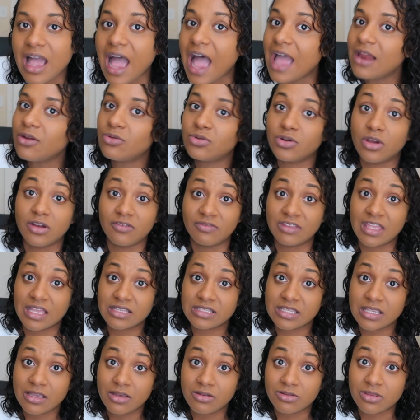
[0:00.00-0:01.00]
I don't know if
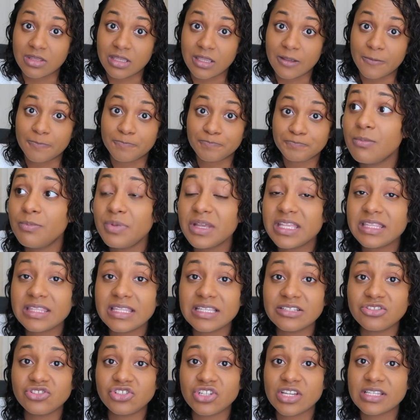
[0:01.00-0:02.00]
that's healthy, but
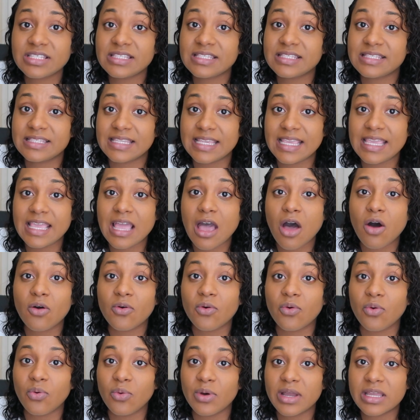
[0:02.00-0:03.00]
to just see how
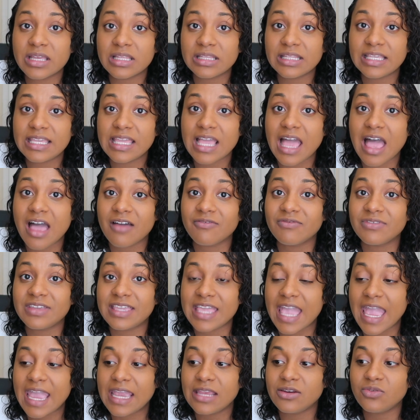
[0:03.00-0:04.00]
quickly I've
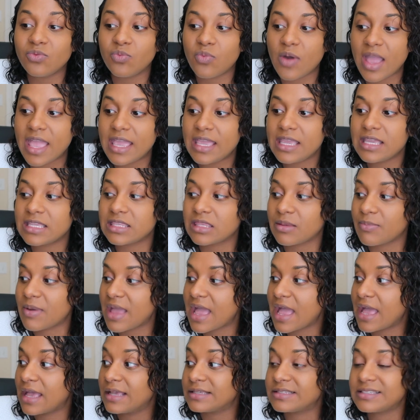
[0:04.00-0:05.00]
gained weight in the
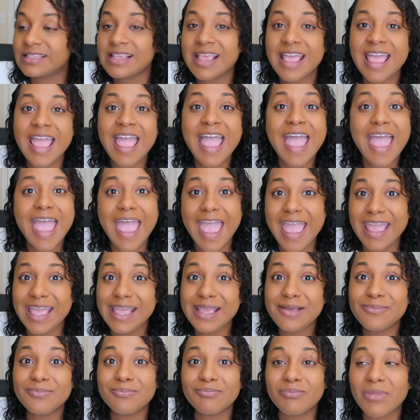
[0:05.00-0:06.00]
past
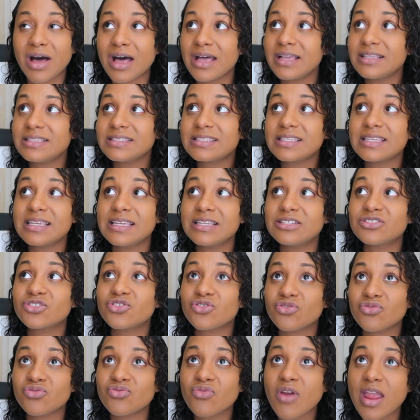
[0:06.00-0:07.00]
8 months is
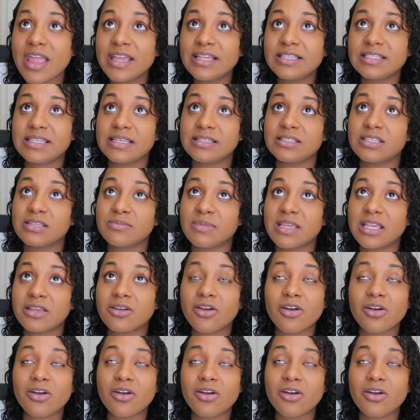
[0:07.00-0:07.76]
crazy to me.